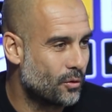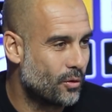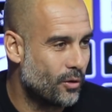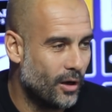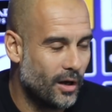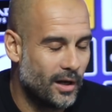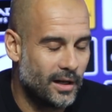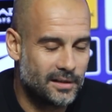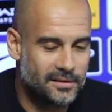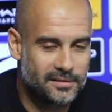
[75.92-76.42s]

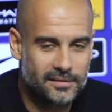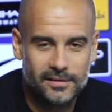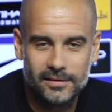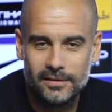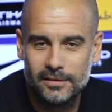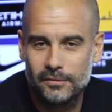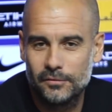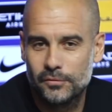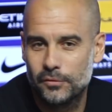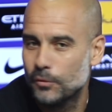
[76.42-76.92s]
colleagues
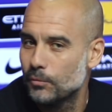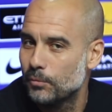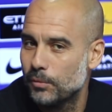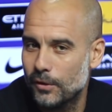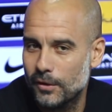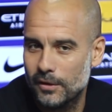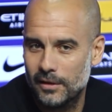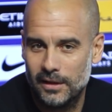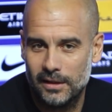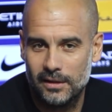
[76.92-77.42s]
in
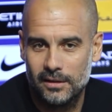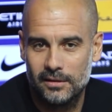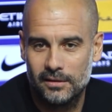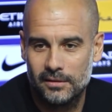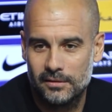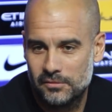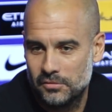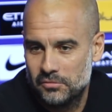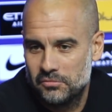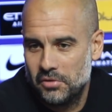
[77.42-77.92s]
football
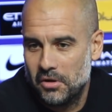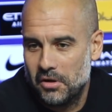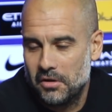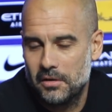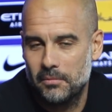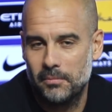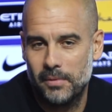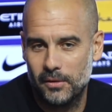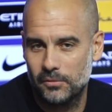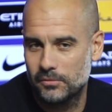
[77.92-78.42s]
and to
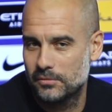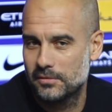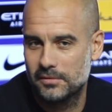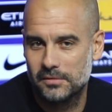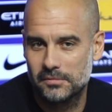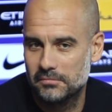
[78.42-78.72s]
talk about